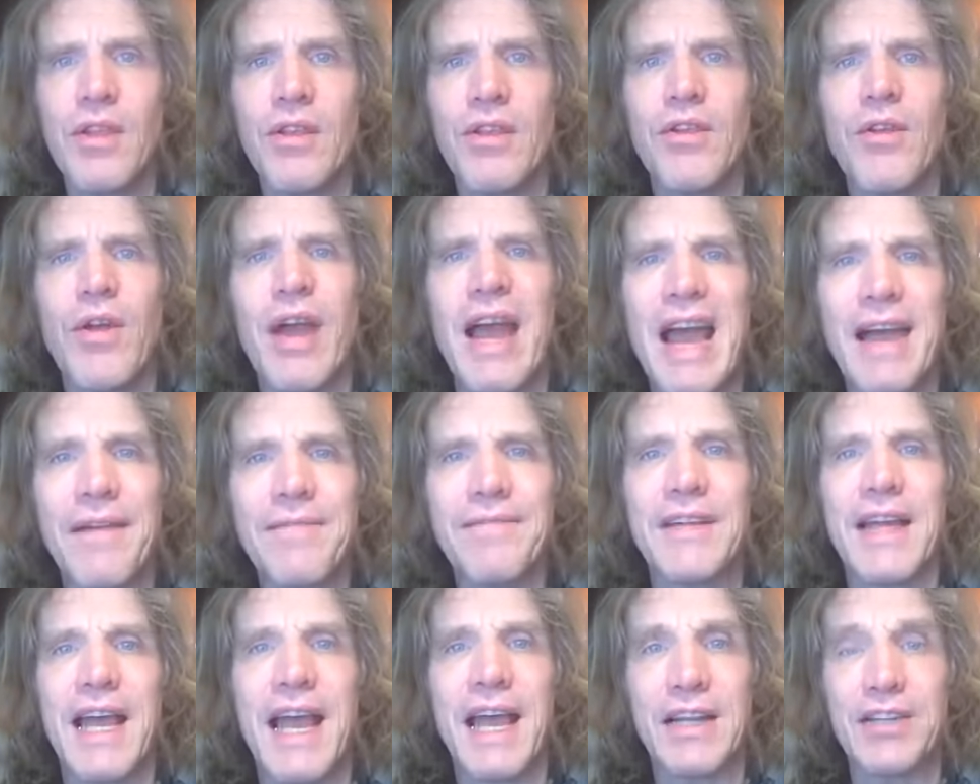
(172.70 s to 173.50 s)
You
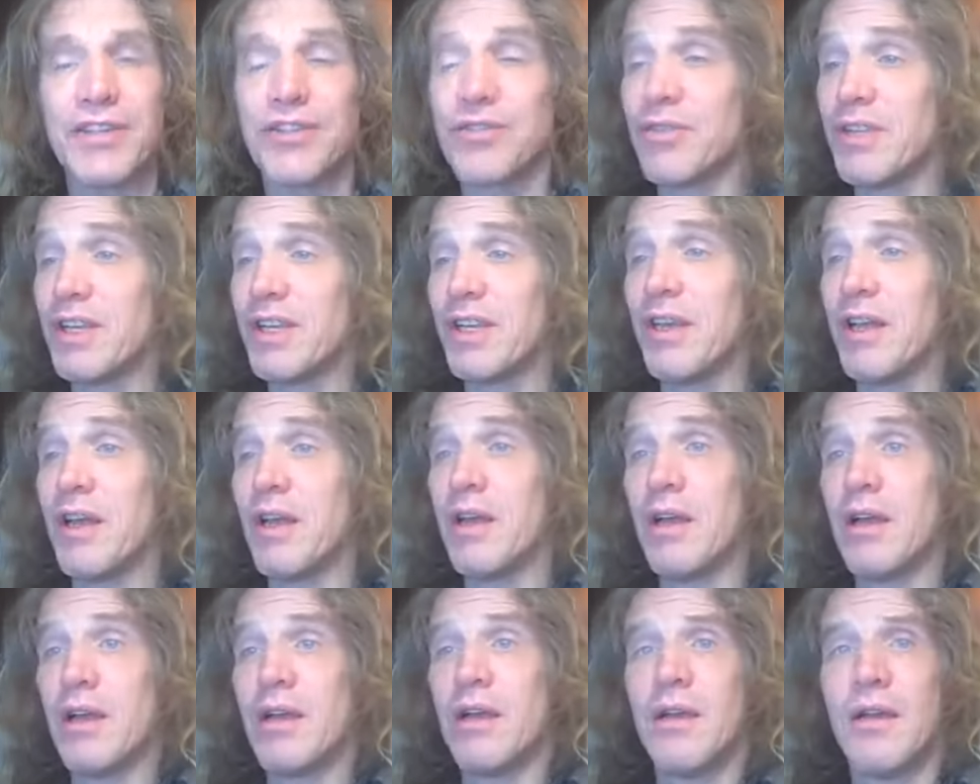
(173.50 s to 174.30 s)
have to actually
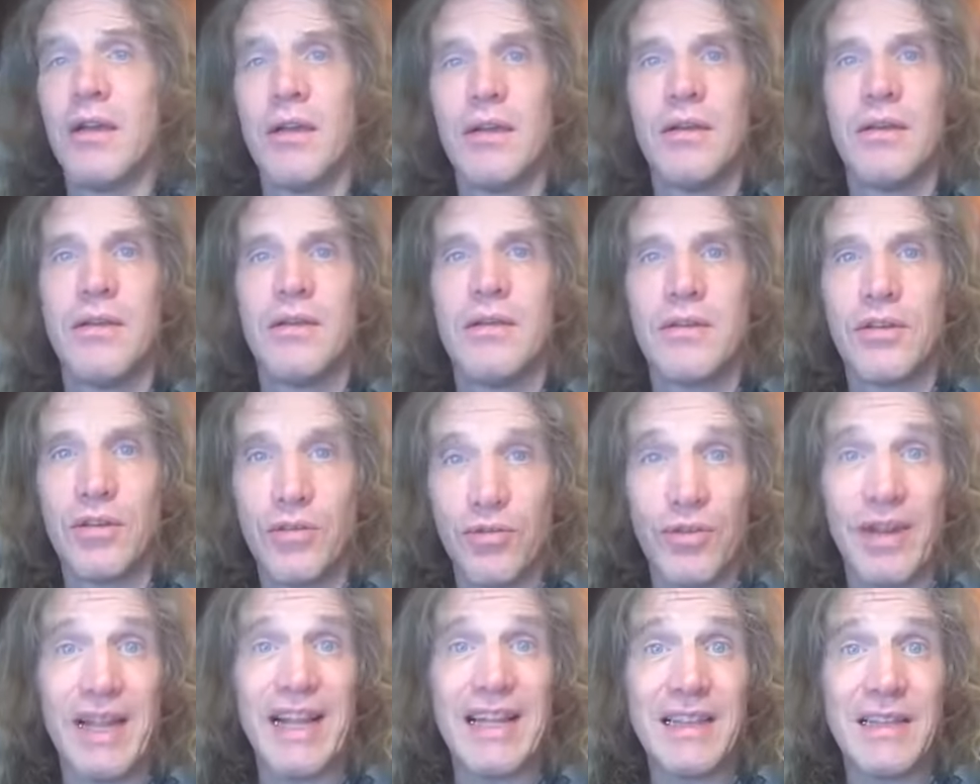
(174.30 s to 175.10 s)

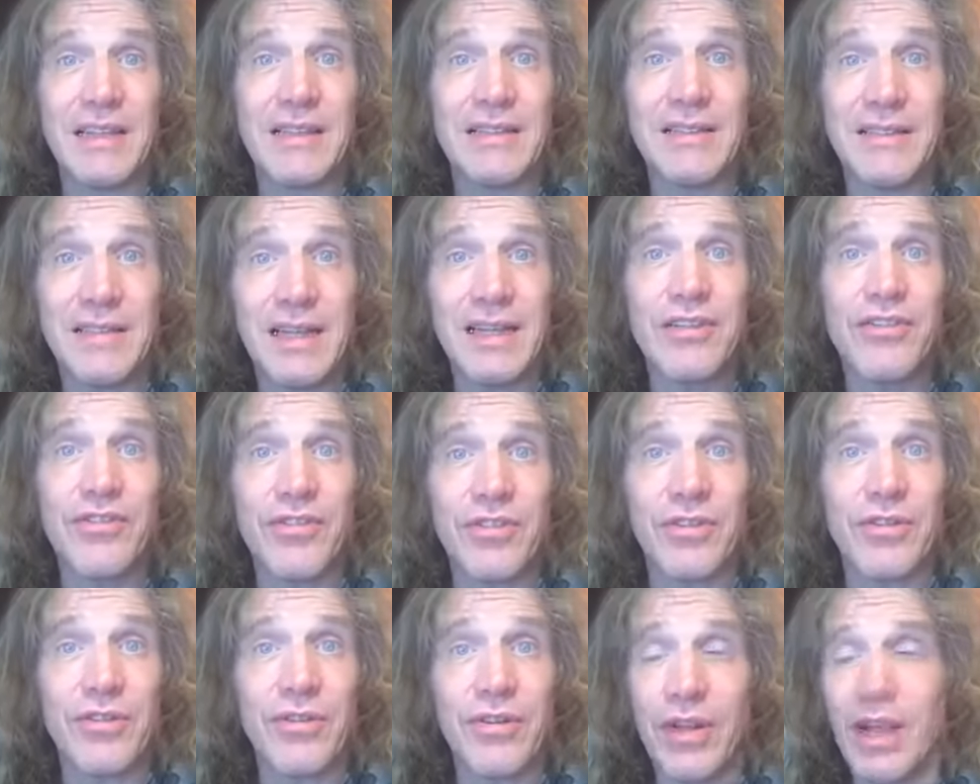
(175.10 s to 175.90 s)
create the
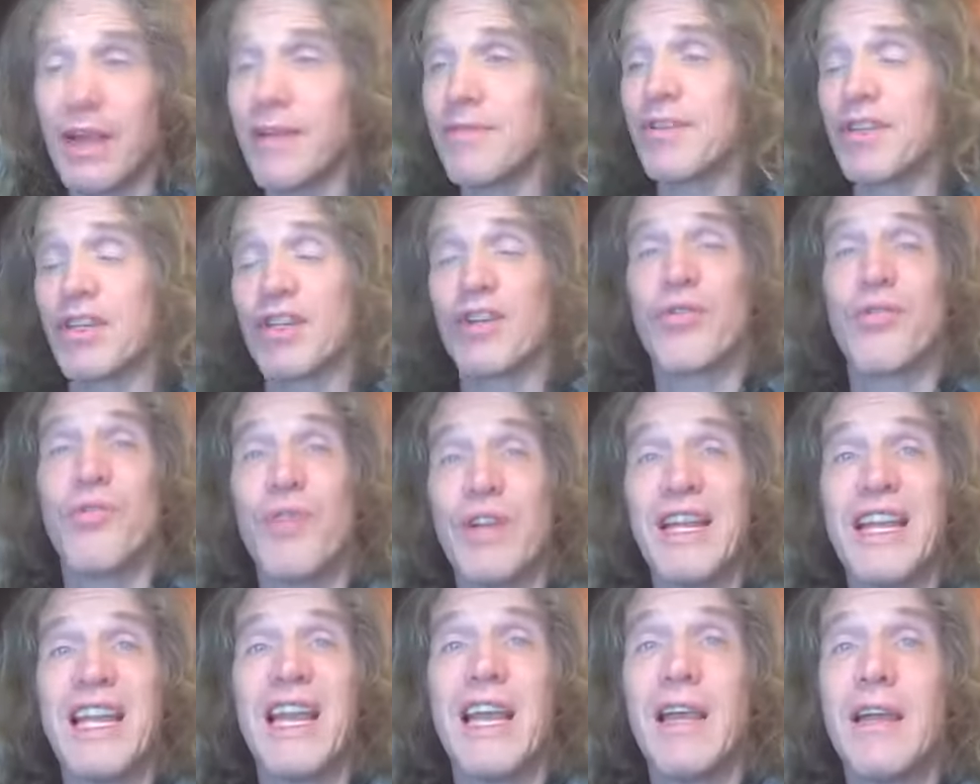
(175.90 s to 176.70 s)
sensor. You have to
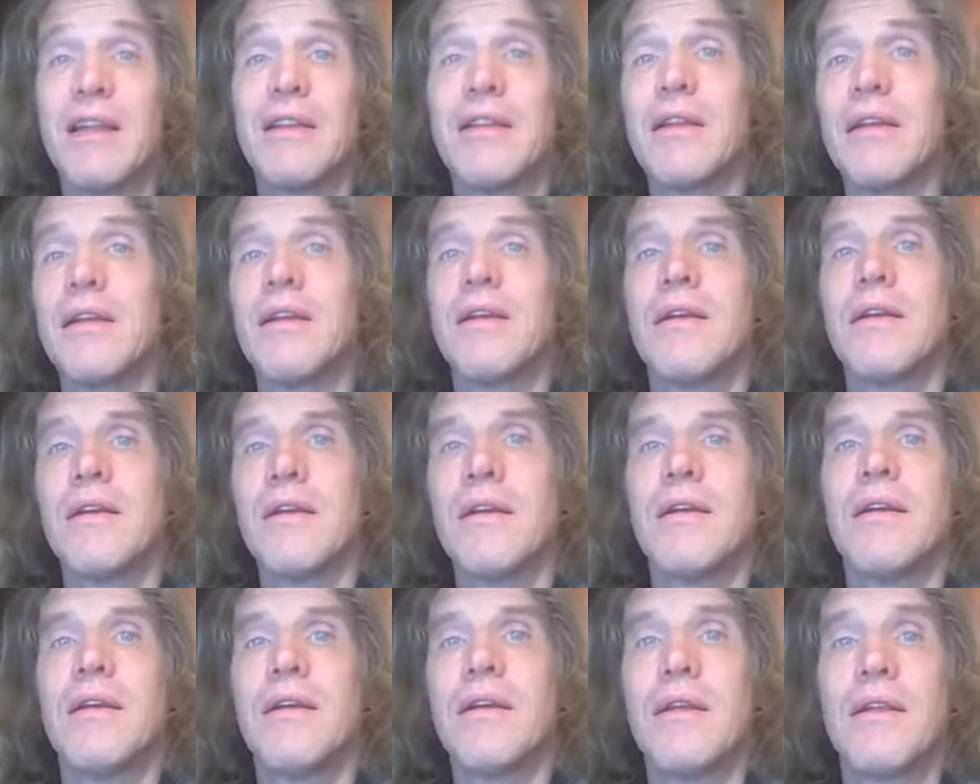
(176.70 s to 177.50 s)
create
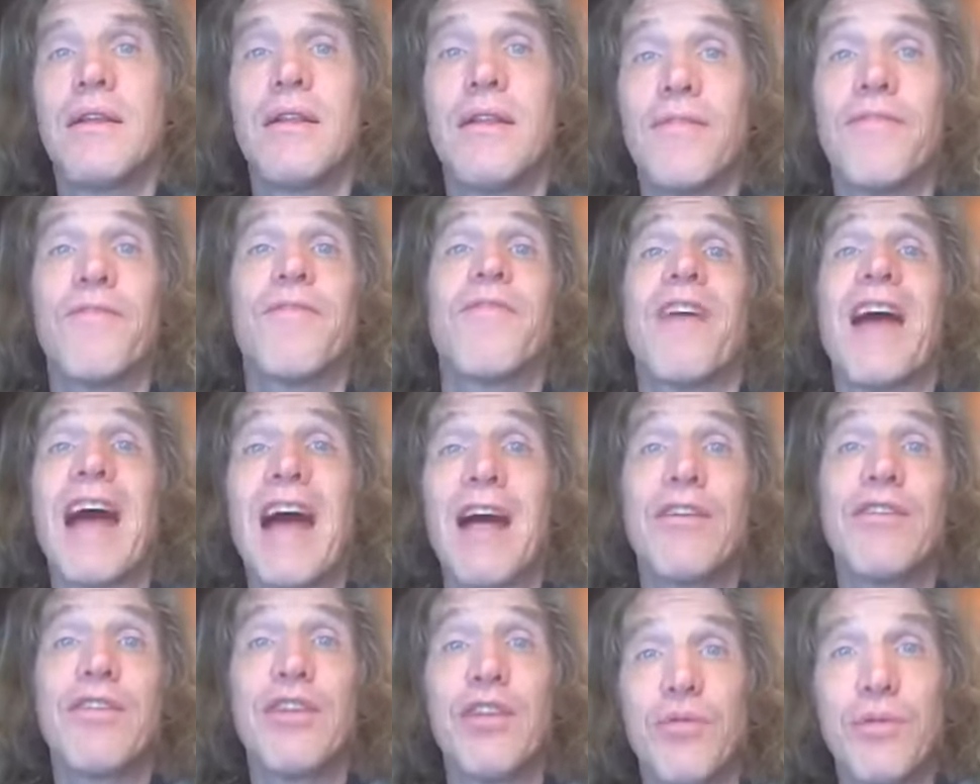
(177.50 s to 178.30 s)
the
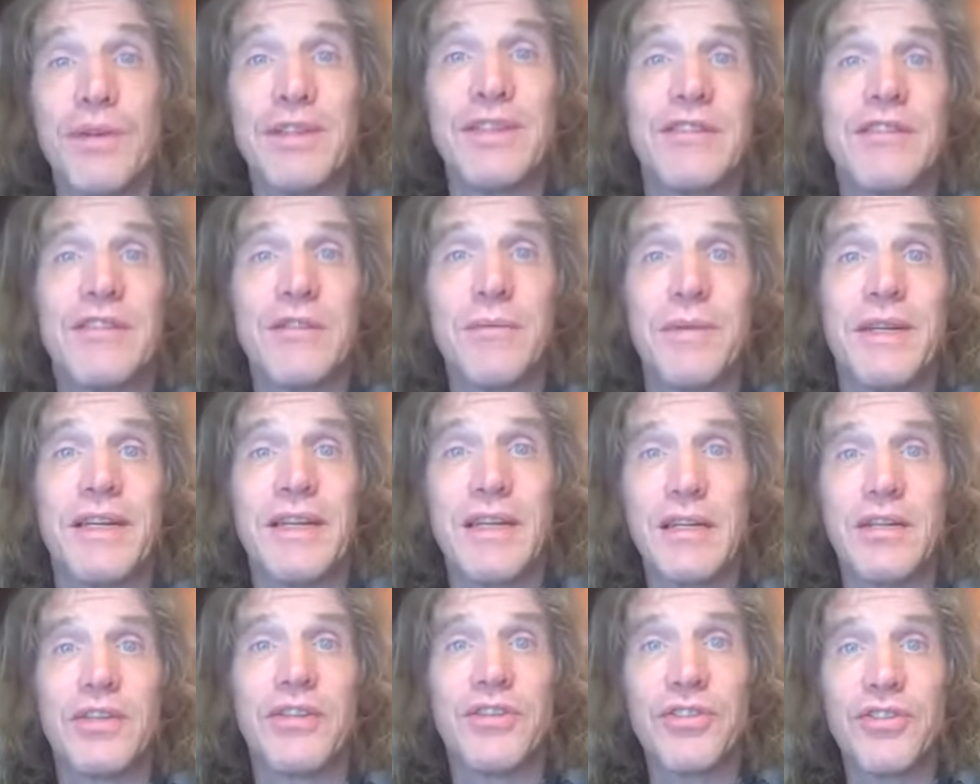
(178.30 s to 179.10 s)
value instrument
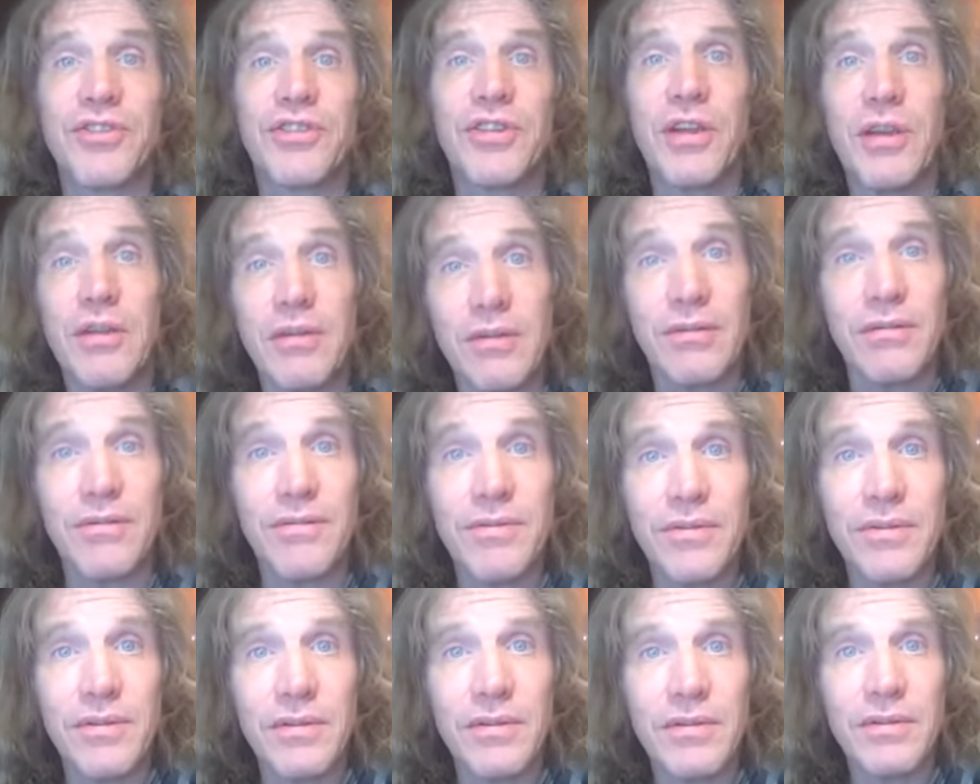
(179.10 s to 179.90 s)
in
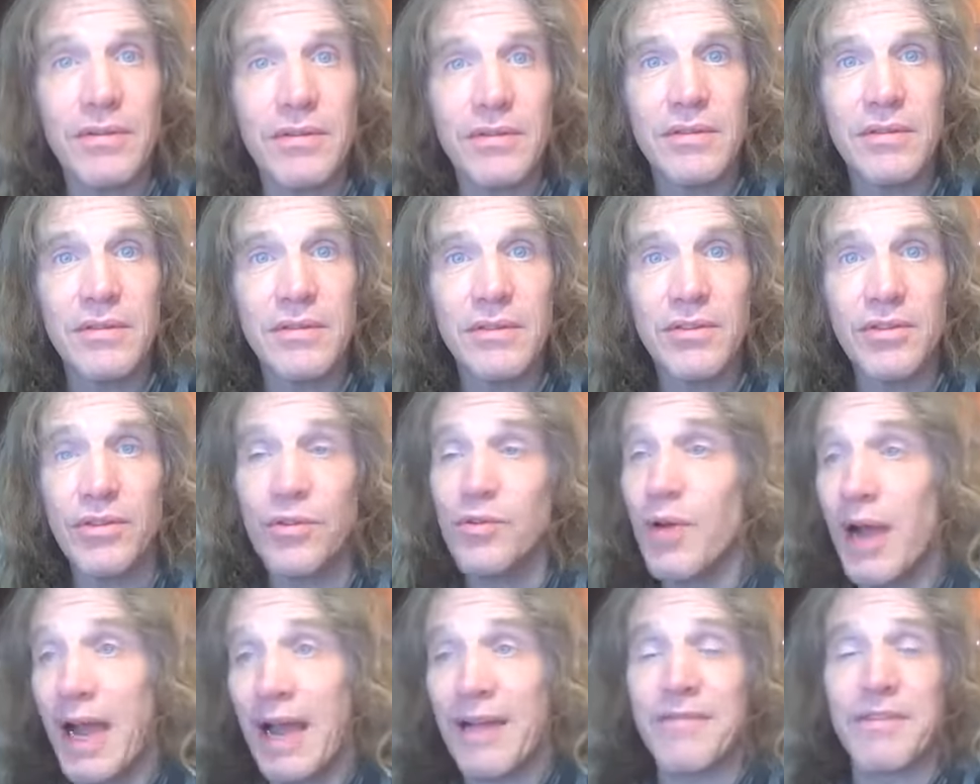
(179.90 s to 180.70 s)
yourself.
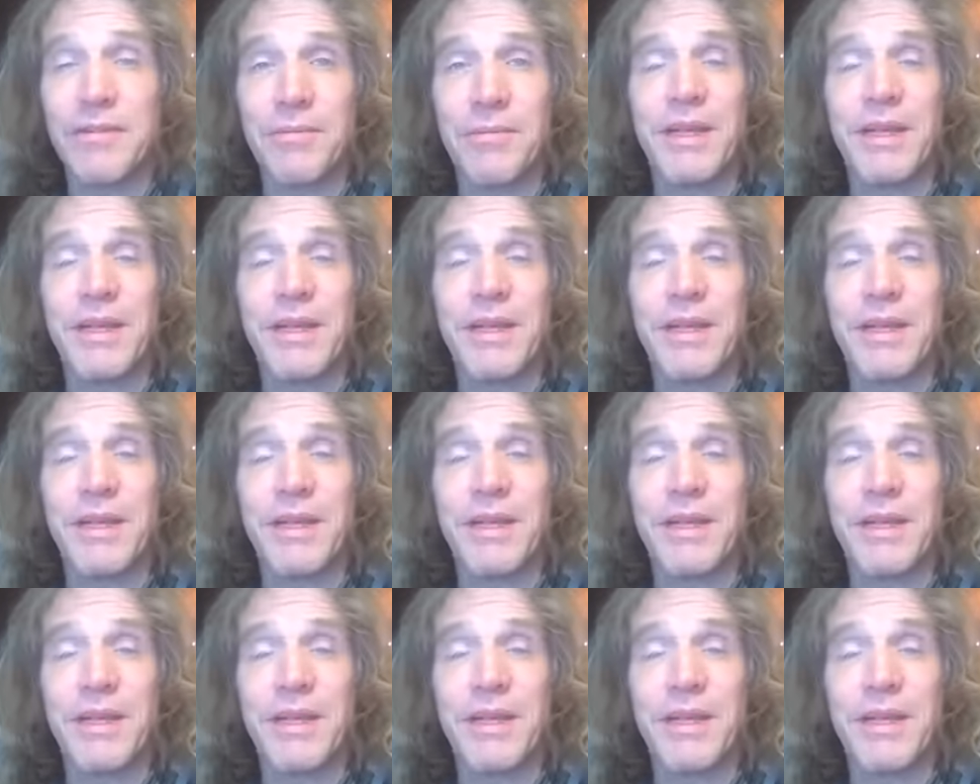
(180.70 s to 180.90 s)
You have to